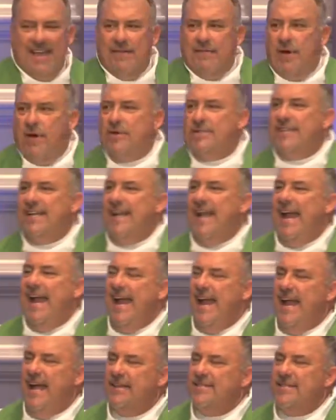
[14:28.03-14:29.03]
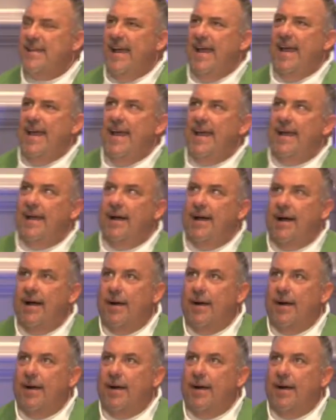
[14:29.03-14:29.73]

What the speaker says: Folks, it has a